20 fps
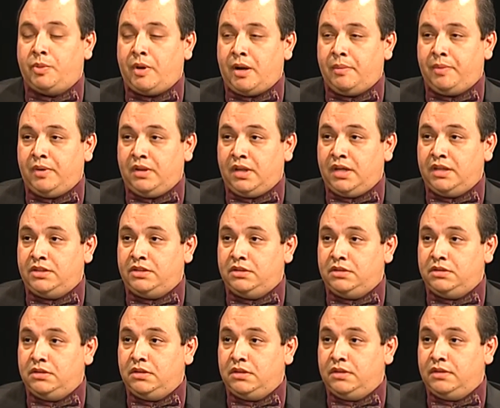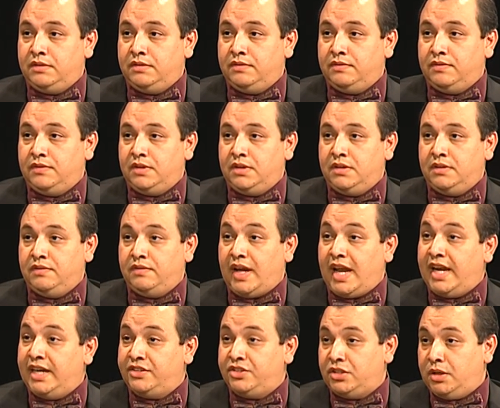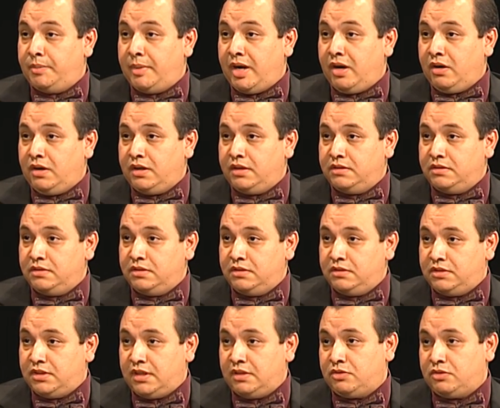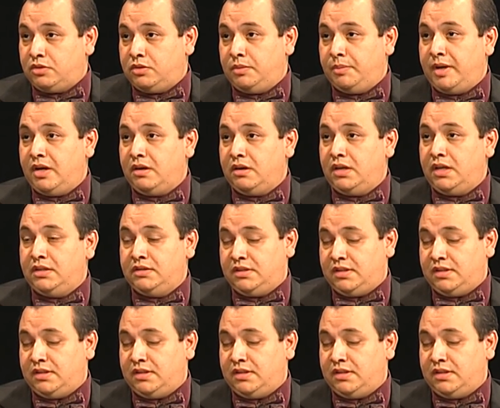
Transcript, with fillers: population of, of Asian Americans in Central, in